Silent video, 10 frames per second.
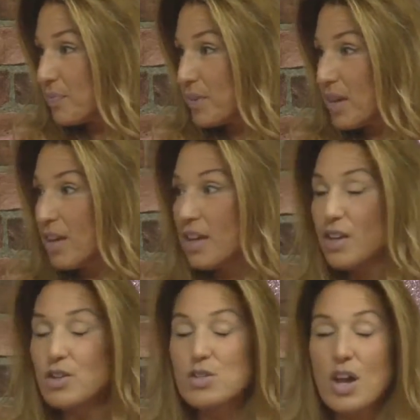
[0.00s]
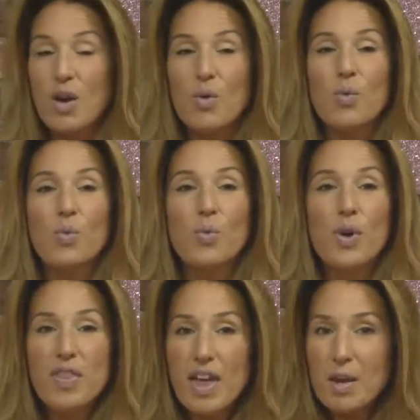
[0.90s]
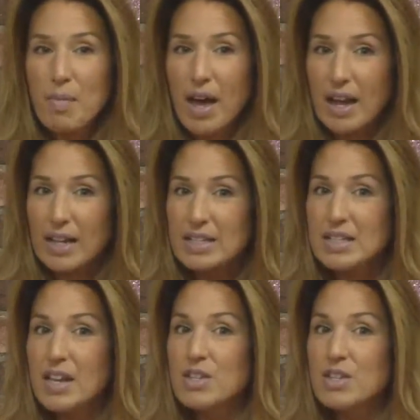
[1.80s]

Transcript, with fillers: Yes. So, with that in mind,